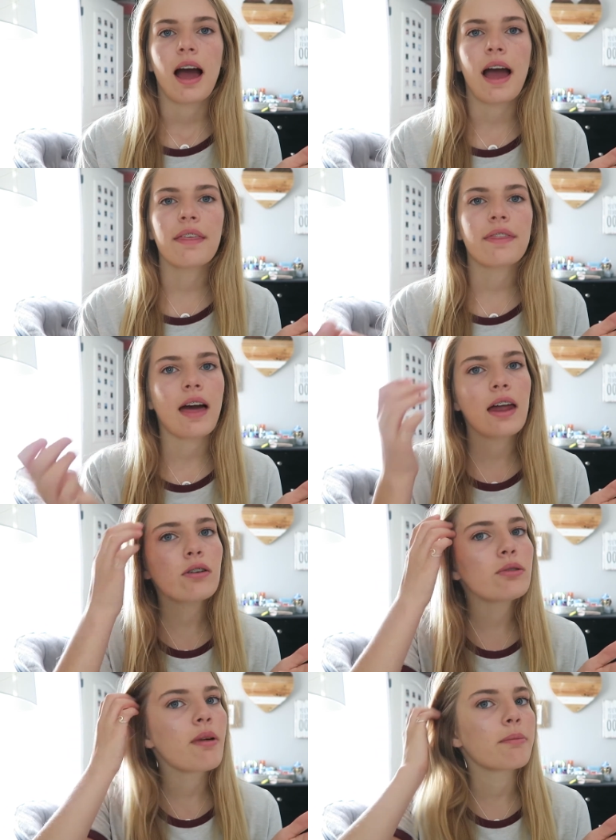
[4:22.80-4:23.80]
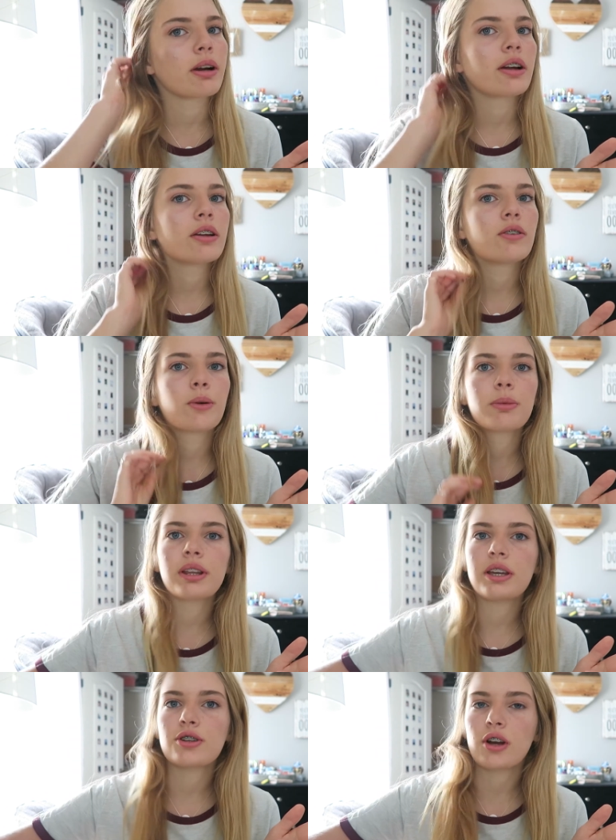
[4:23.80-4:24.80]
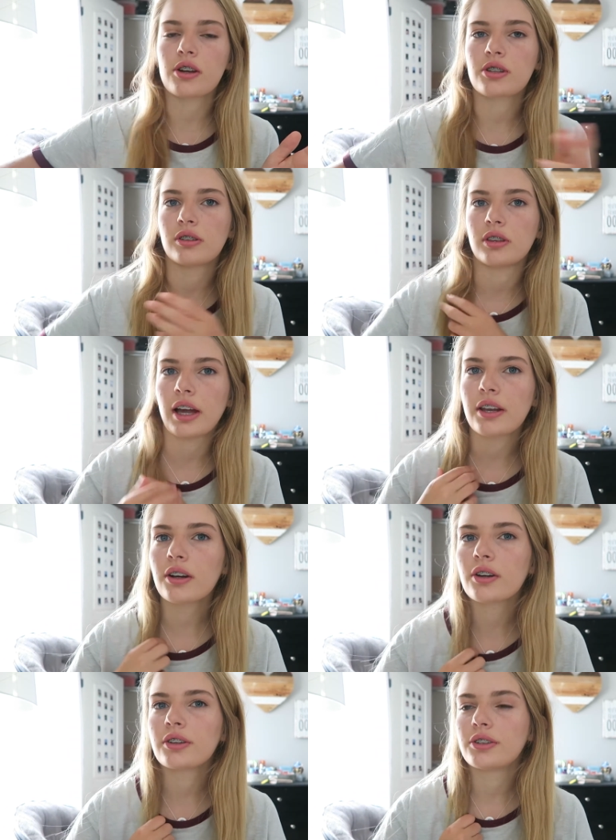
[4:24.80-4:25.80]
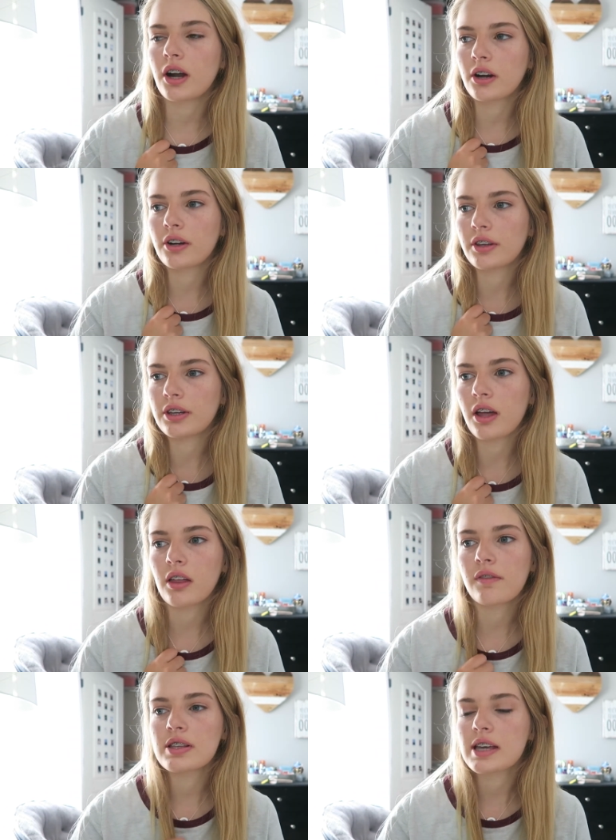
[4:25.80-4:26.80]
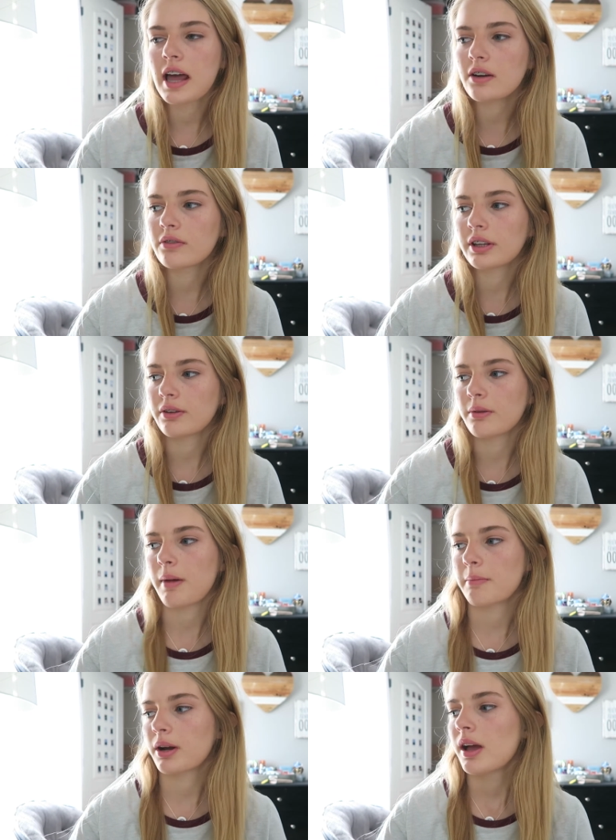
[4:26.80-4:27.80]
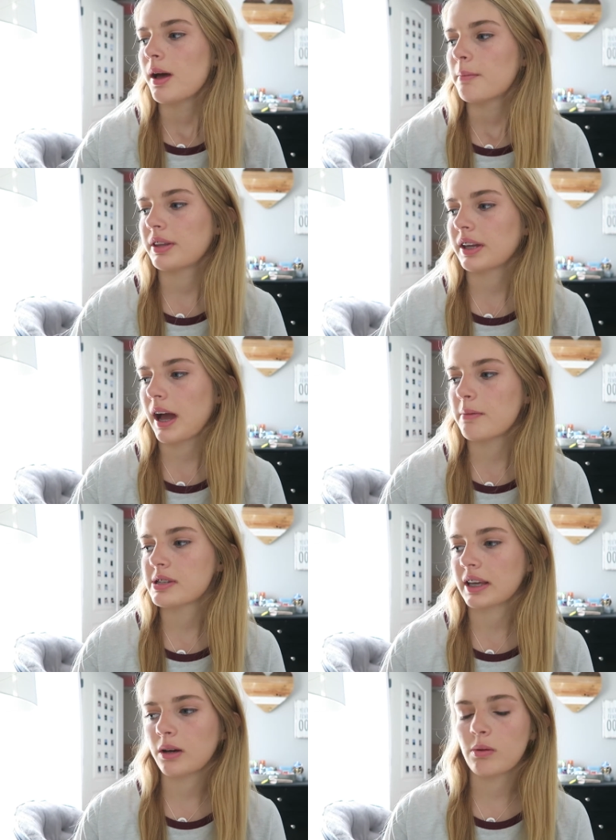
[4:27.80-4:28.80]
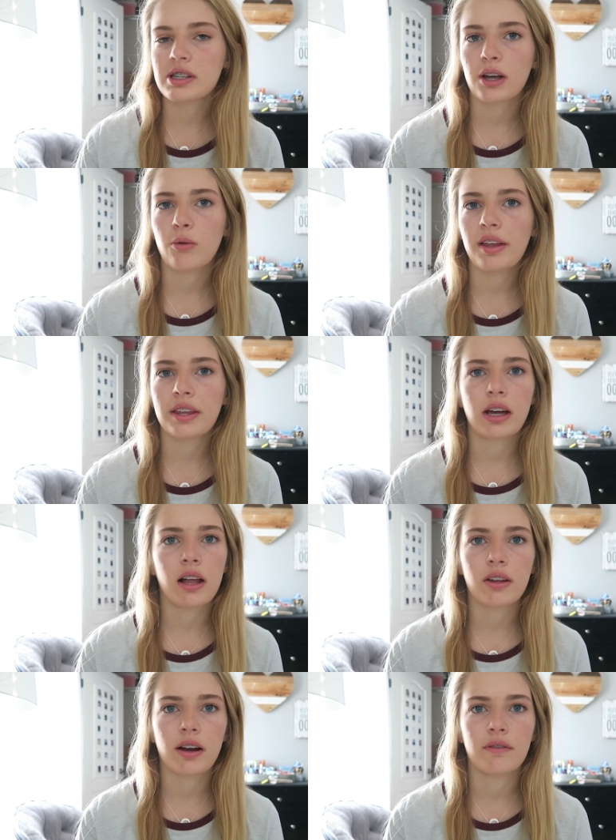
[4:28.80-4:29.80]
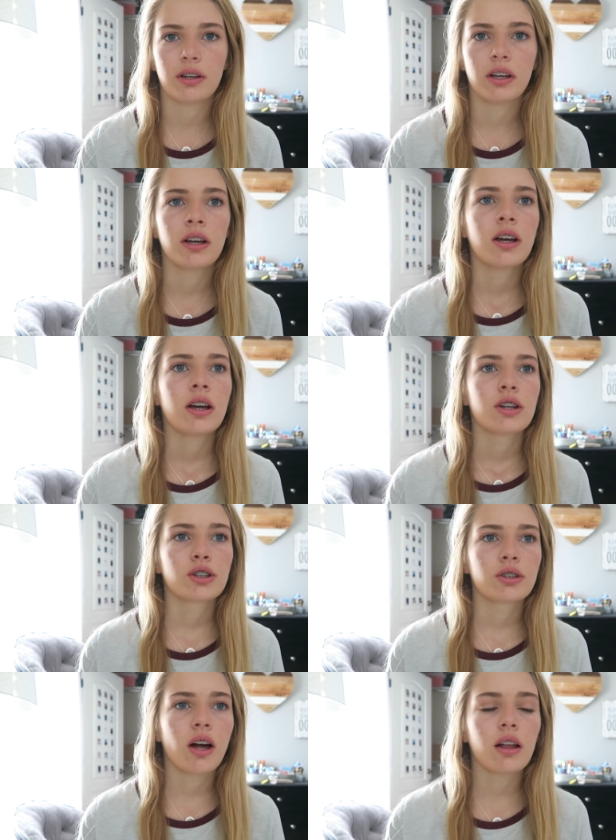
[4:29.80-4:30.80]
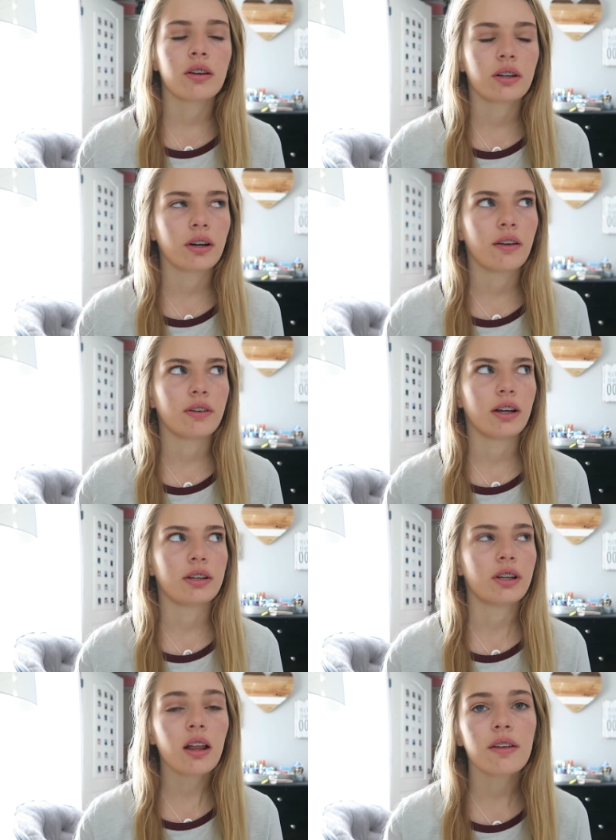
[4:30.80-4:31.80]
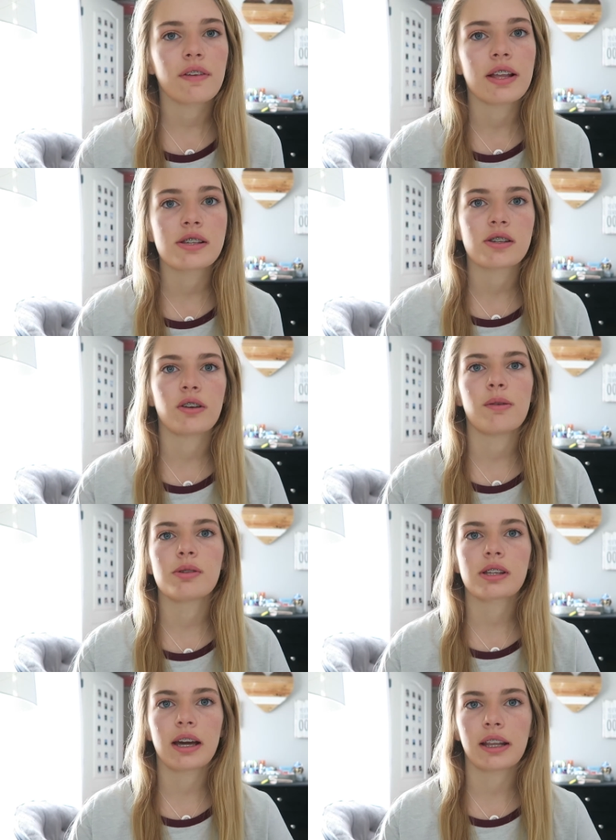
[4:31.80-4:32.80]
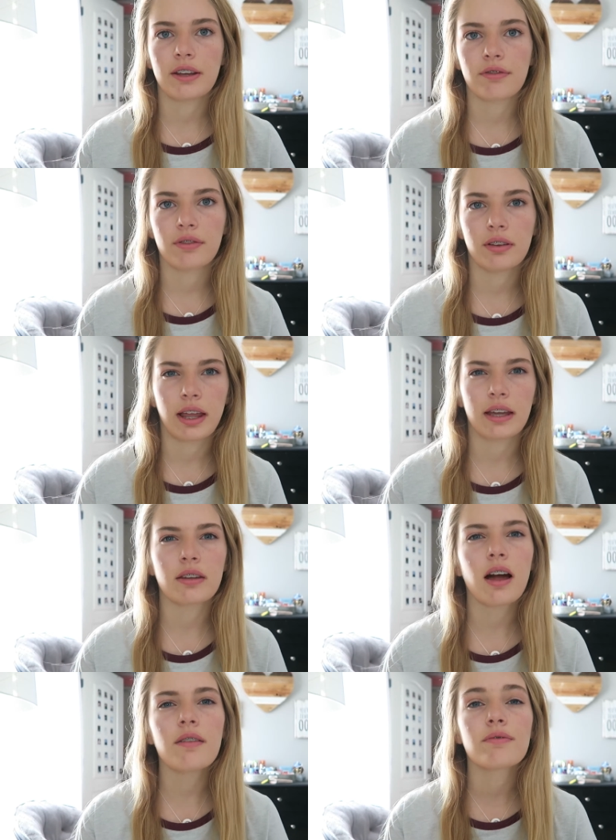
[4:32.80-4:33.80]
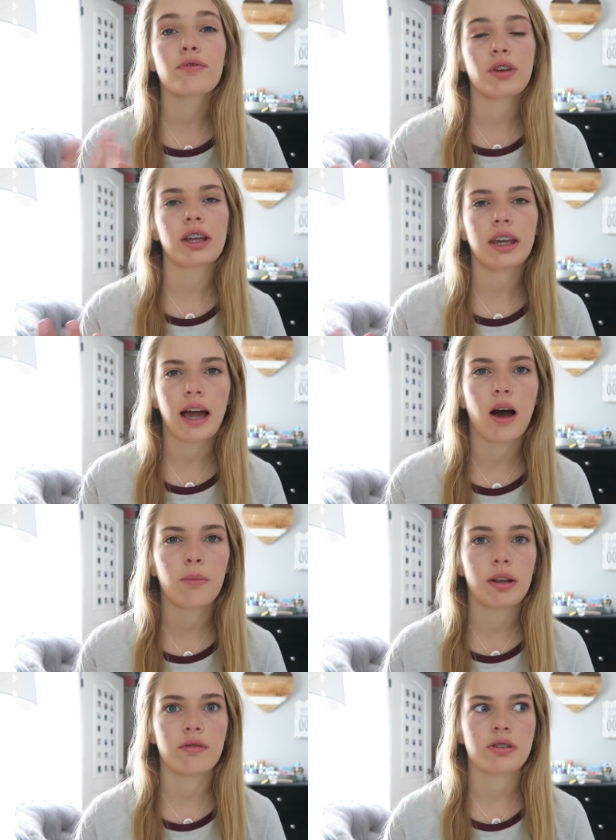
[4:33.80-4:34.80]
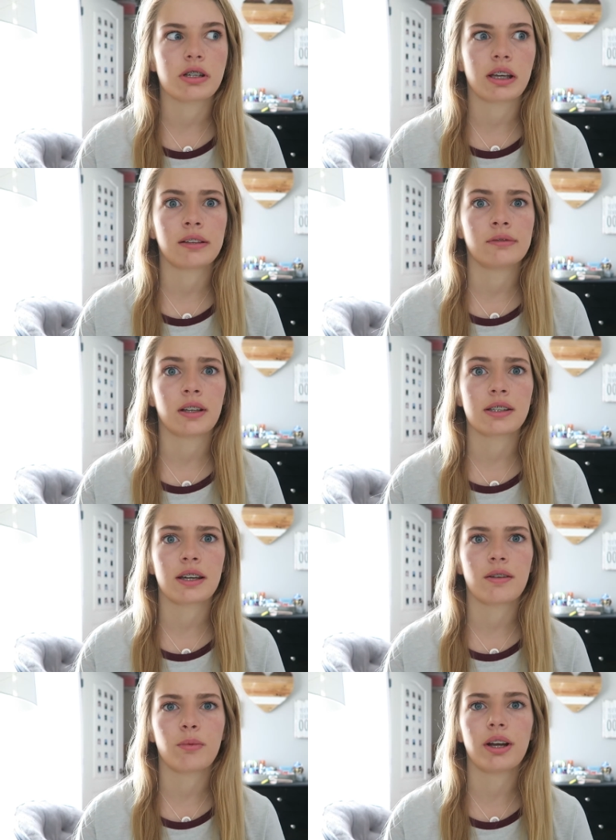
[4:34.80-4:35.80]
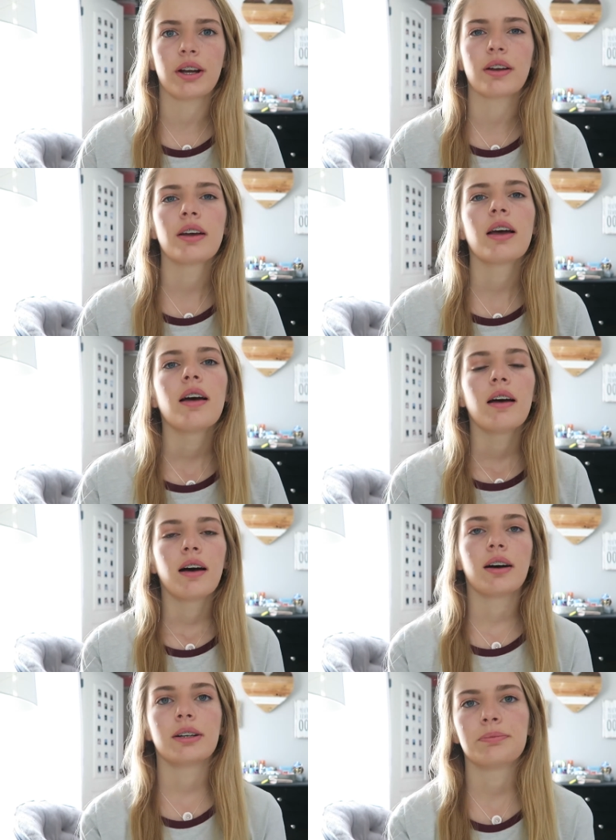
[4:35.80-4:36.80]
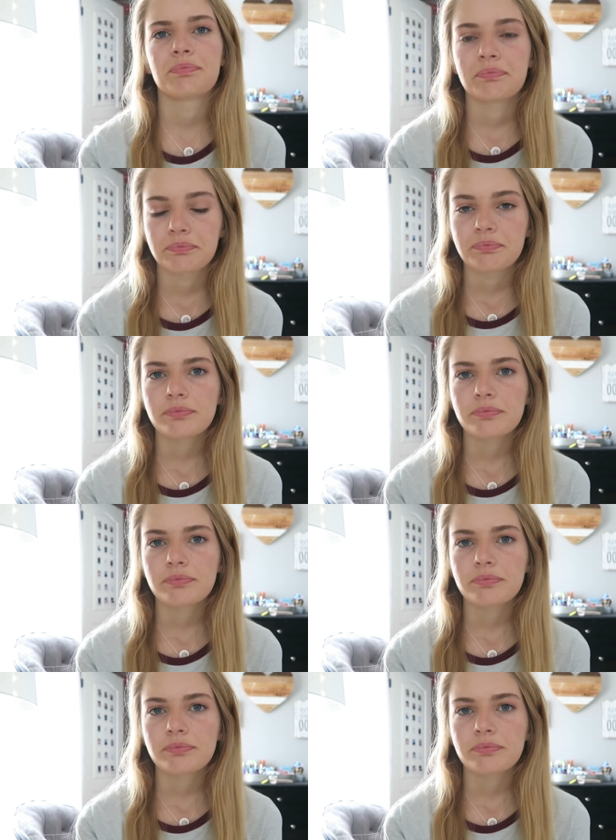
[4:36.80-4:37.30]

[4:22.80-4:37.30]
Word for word: I, I don't remember normally sharks are lighter or darker than dolphins I don't really remember but the guy was like it wasn't quite the color of a or of a dolphin so he was kind of like like not freaking out but he was just like that's kind of weird um,